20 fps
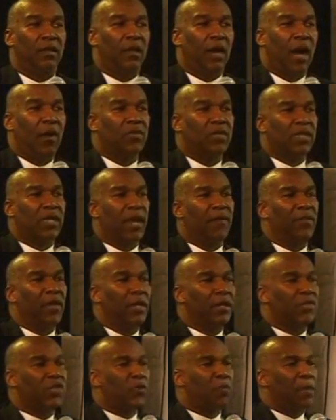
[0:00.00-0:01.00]
I was giving
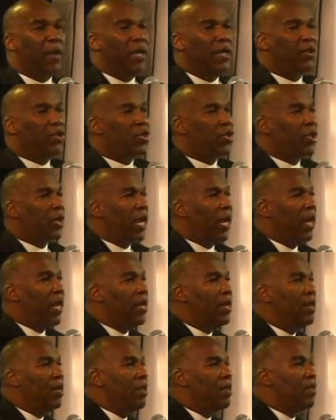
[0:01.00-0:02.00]
a speech
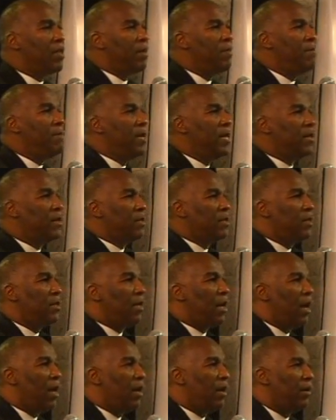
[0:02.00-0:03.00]
in the middle
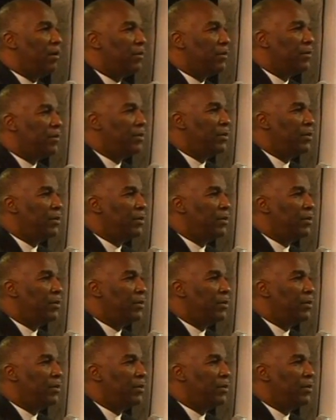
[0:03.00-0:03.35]
of